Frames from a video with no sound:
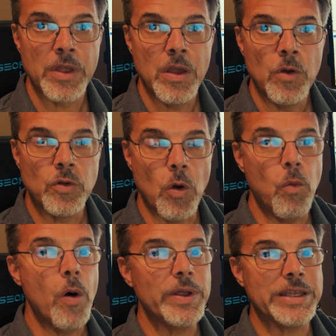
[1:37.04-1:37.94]
So
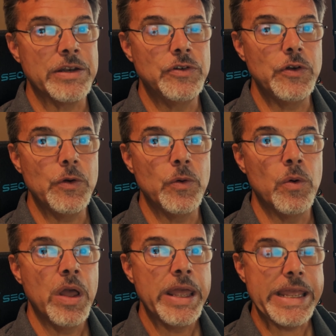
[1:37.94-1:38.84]
what we can do
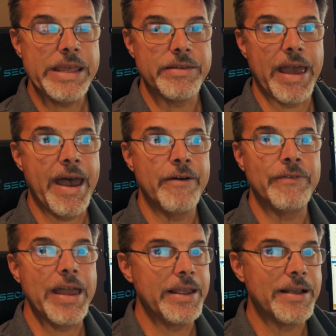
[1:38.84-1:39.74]
is have
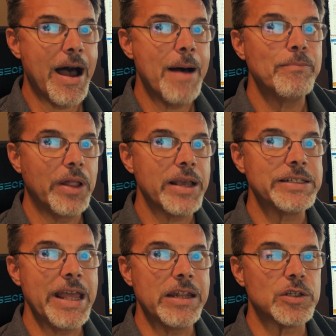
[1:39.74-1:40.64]
a complex
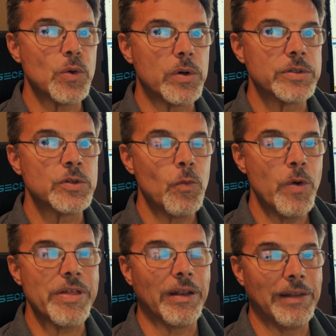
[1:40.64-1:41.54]
data source
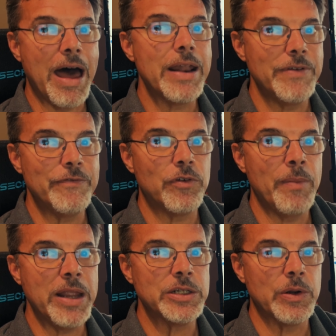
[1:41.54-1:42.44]
with a lot of
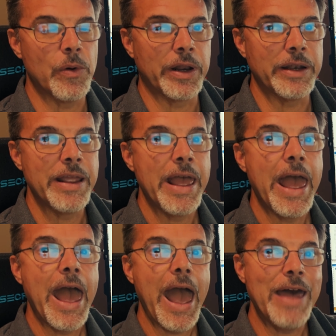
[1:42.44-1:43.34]
information on it
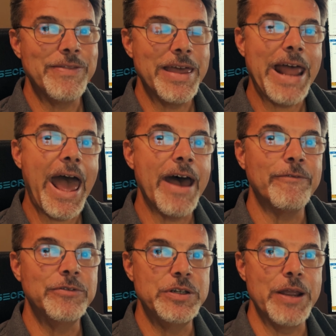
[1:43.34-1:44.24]
and then
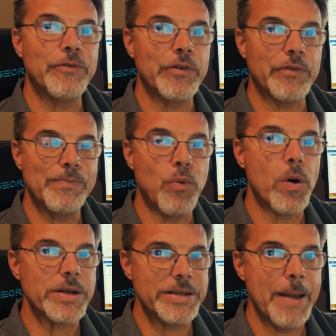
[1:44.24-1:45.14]
have different
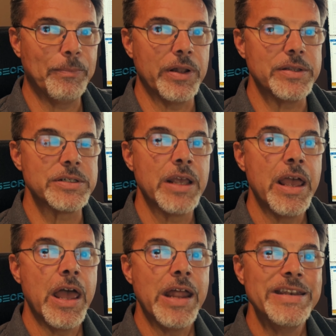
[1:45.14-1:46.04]
report templates
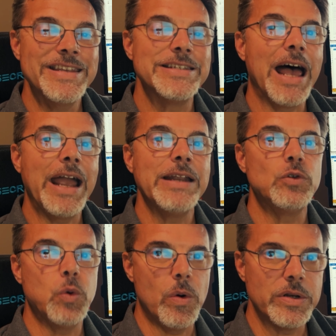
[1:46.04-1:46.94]
designed
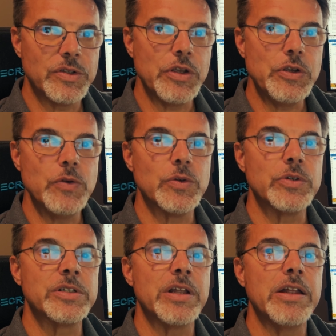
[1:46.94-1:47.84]
towards the
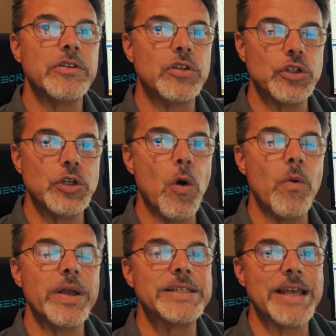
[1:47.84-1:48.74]
users to show
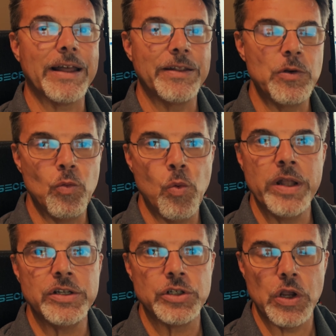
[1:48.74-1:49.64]
exactly
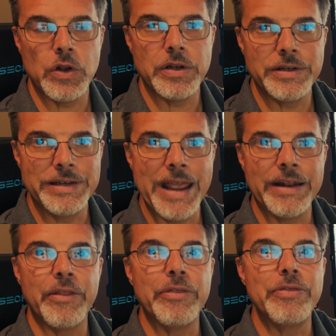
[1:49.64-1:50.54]
which
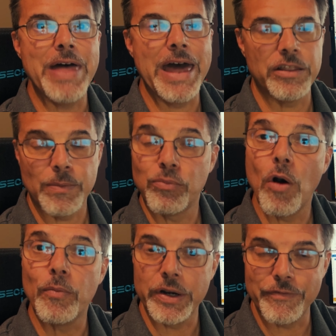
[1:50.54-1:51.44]
data that is
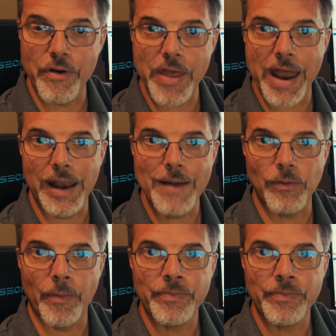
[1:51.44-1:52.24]
appropriate for that level.